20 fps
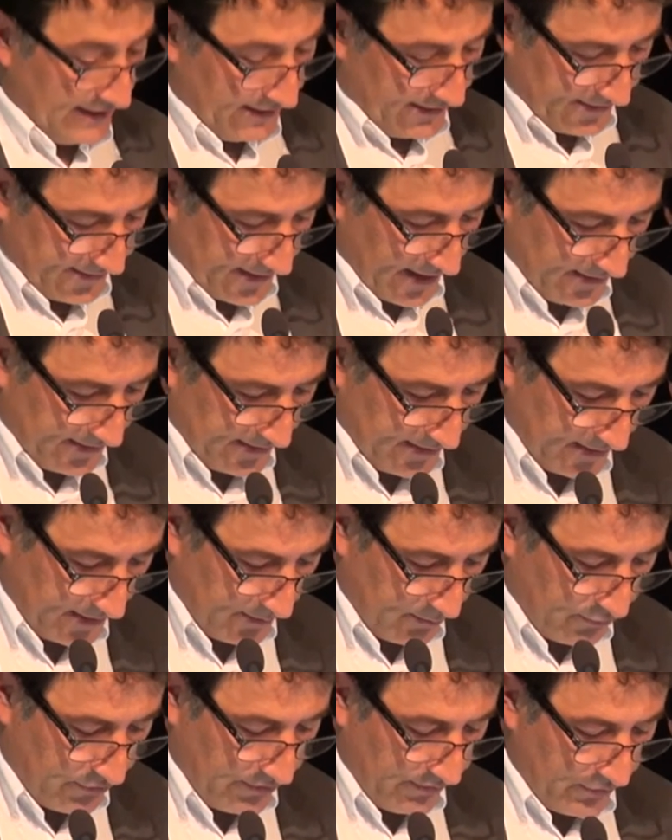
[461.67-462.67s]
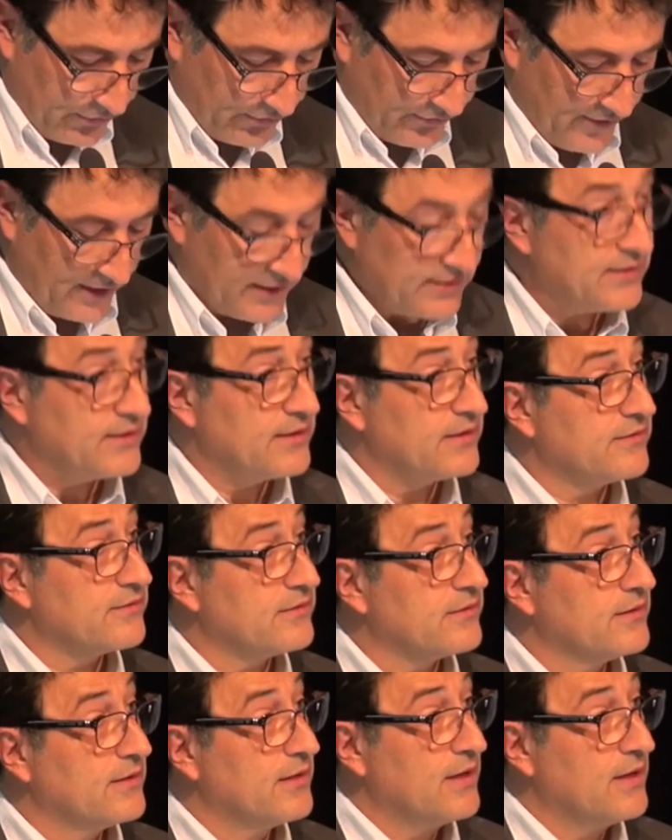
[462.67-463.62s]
extending previous findings.